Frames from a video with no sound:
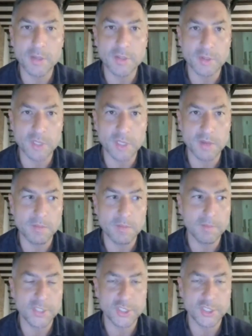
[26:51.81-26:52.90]
not only
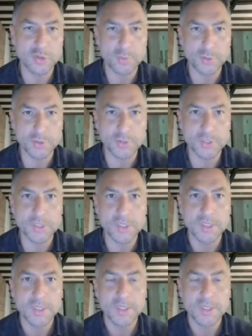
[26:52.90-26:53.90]
machine to produce.